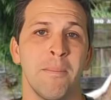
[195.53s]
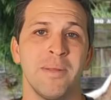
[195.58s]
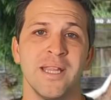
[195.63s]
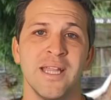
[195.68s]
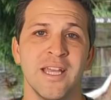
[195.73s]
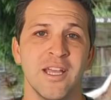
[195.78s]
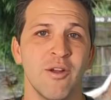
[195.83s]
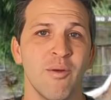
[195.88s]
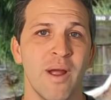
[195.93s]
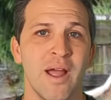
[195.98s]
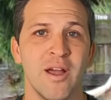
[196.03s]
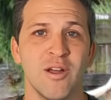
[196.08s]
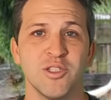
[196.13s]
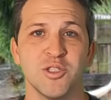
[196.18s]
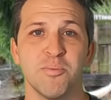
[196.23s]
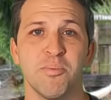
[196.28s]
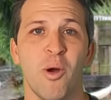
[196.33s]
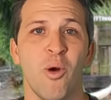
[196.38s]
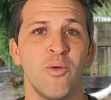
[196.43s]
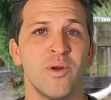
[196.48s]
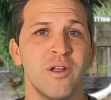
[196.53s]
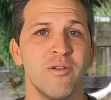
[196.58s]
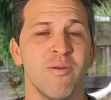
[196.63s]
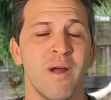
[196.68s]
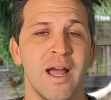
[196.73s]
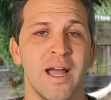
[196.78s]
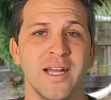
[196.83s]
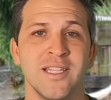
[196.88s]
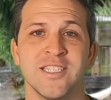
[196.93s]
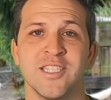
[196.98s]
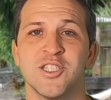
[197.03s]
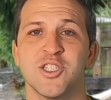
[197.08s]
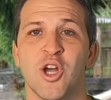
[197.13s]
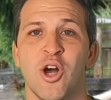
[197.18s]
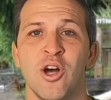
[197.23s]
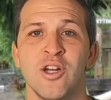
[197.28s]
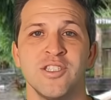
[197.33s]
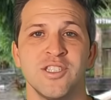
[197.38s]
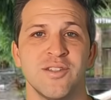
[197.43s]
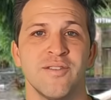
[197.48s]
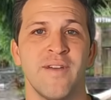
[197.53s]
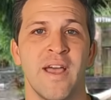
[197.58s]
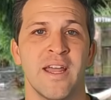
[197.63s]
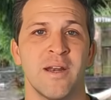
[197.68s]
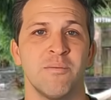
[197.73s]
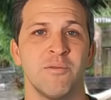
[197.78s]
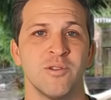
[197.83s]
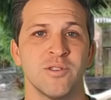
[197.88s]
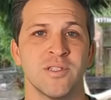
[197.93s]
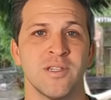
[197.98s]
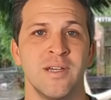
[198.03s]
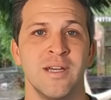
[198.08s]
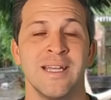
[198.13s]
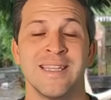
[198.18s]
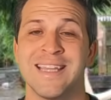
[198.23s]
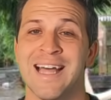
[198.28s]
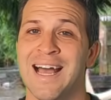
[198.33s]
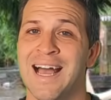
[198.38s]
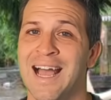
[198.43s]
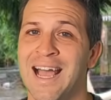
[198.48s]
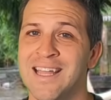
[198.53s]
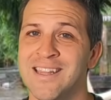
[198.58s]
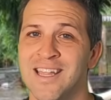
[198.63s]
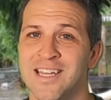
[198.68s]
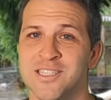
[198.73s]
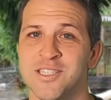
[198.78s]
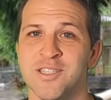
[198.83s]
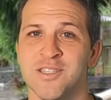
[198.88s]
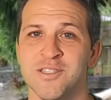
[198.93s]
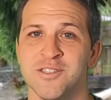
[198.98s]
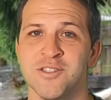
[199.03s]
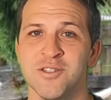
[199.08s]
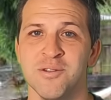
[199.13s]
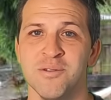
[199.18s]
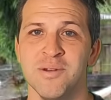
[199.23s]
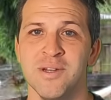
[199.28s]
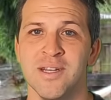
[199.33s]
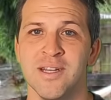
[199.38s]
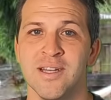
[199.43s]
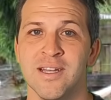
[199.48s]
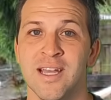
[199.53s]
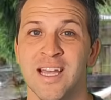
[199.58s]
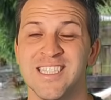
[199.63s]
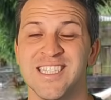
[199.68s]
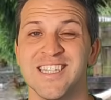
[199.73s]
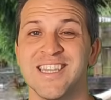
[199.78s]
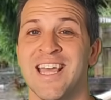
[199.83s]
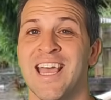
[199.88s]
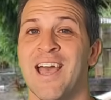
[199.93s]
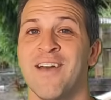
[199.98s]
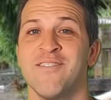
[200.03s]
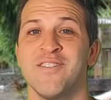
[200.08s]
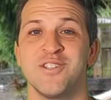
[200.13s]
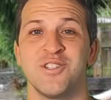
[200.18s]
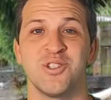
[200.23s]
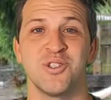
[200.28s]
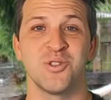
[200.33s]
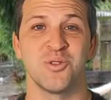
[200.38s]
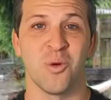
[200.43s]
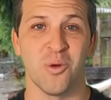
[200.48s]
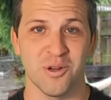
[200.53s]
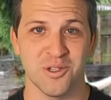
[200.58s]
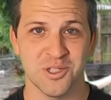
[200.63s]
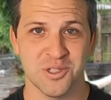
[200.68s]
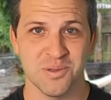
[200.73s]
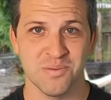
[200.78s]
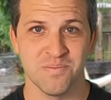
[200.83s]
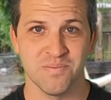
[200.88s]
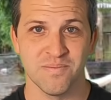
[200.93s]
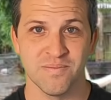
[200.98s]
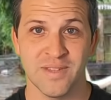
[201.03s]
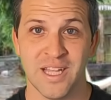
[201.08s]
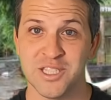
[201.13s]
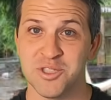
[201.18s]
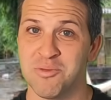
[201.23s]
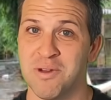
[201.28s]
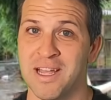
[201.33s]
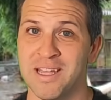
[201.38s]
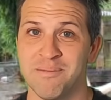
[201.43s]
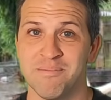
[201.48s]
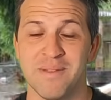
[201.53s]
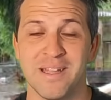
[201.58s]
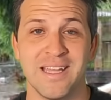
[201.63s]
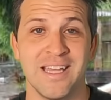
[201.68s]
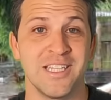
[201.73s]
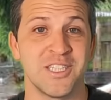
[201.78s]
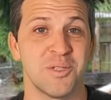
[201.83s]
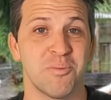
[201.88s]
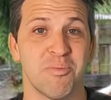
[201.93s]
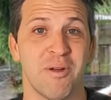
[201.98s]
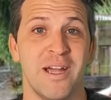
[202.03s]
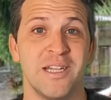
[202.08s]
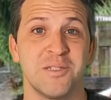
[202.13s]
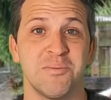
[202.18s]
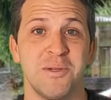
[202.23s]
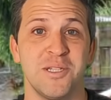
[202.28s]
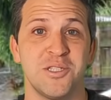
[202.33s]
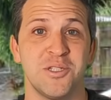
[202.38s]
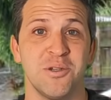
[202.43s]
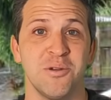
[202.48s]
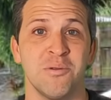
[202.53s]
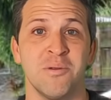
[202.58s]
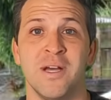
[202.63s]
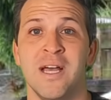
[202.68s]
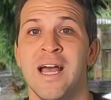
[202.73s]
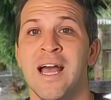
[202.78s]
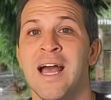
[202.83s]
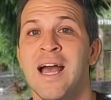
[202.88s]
playgrounds, pony rides, and tons of animals. The highlight to the zoo is that they have a Zorse. That's right, it surprised me too.